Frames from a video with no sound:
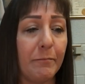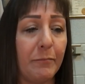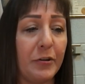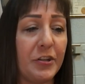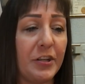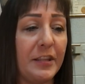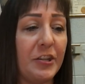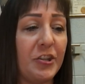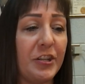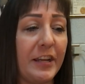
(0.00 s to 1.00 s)
push on the
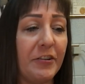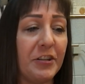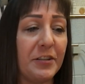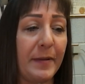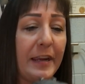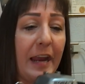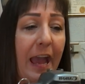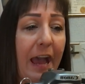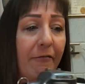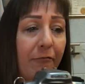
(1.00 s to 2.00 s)
shutter speed
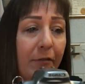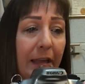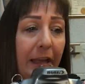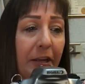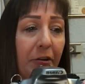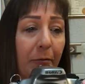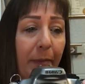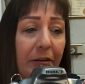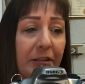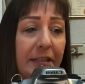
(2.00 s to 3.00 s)
halfway, like you're
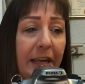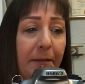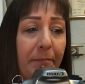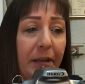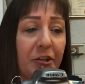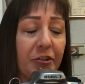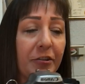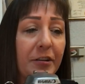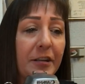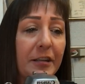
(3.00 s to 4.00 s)
about to take a
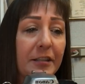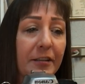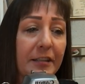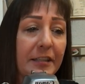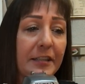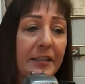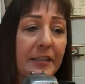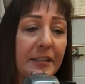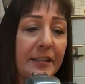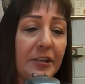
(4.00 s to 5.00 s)
picture, so this
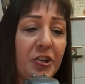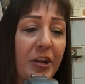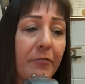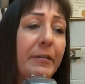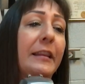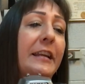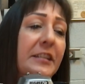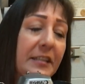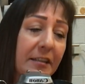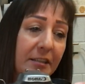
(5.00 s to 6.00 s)
is the shutter
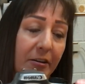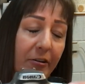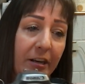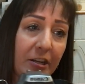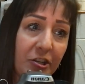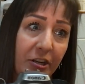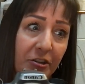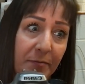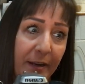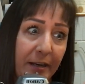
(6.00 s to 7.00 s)
release. Sorry, not shutter
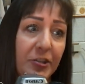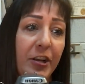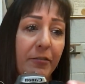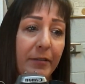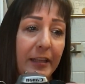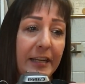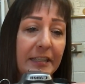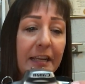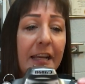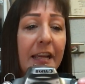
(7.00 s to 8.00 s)
speed, shutter
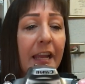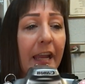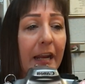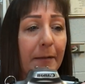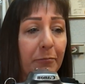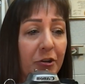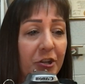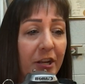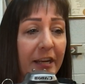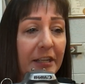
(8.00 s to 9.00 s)
release. And I
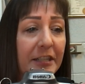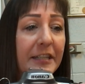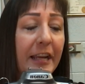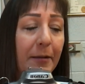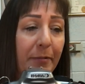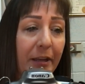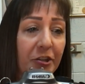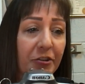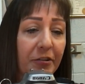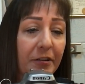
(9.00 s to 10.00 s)
push on it to take a
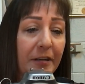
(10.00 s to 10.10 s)
picture.